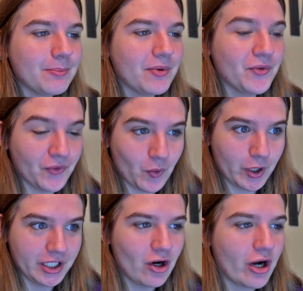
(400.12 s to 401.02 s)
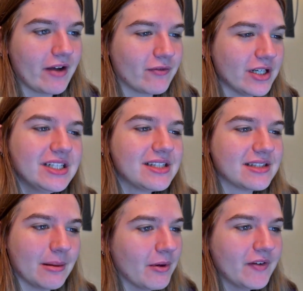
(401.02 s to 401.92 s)
before, or I've written
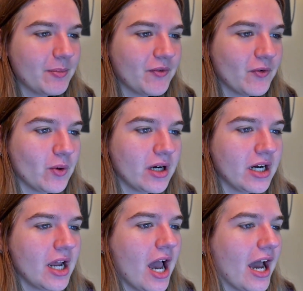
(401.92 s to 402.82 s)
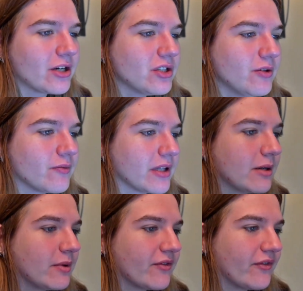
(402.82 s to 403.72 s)
some of it before. I actually really
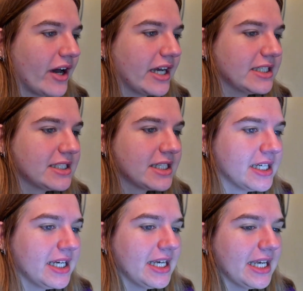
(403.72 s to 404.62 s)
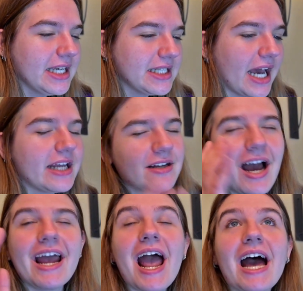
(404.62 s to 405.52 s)
want to find it. I
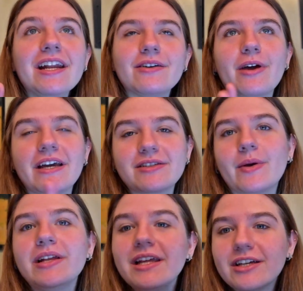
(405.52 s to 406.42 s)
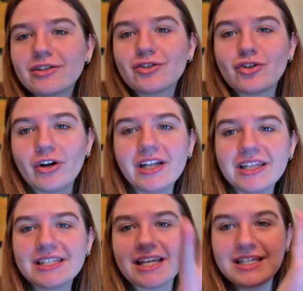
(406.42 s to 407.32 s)
had, okay, so I like
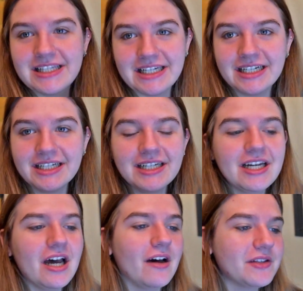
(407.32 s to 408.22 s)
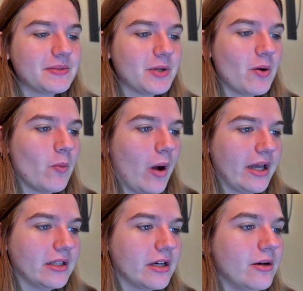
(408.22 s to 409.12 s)
started this idea of this book a
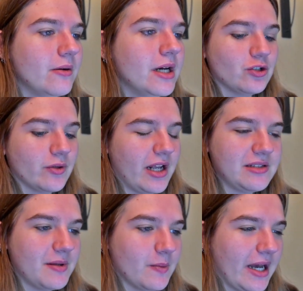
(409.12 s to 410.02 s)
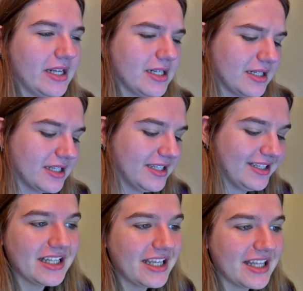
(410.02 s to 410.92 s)
while ago. Don't ask me when.
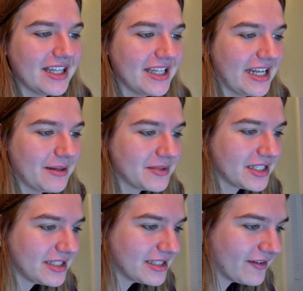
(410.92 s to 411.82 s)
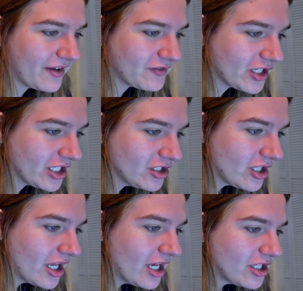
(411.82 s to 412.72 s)
Like the names and stuff have
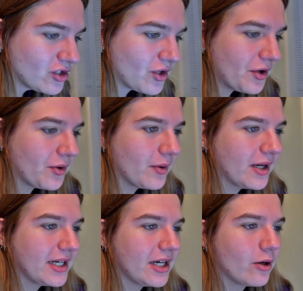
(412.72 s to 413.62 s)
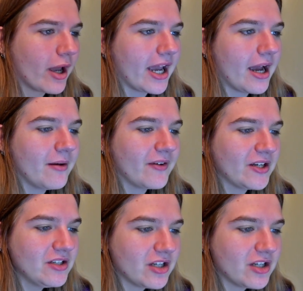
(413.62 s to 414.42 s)
changed. So, okay, I found a